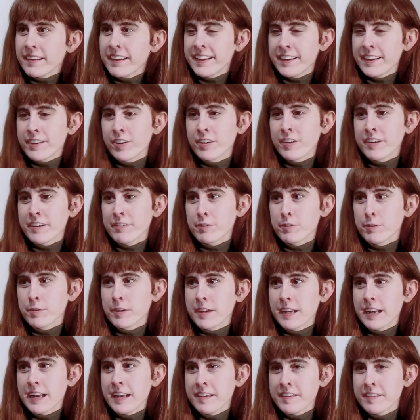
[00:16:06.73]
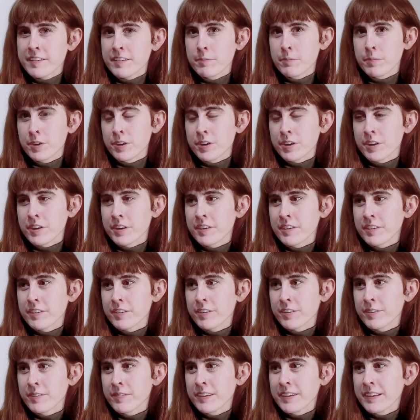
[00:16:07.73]
he called everyone Glastonburgers or
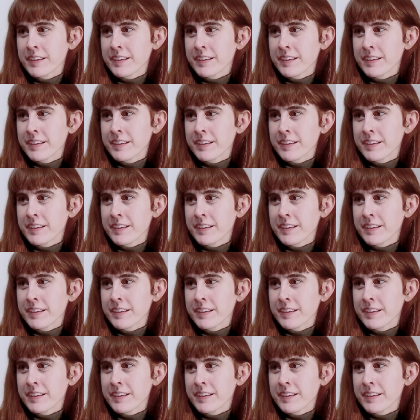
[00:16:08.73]
something.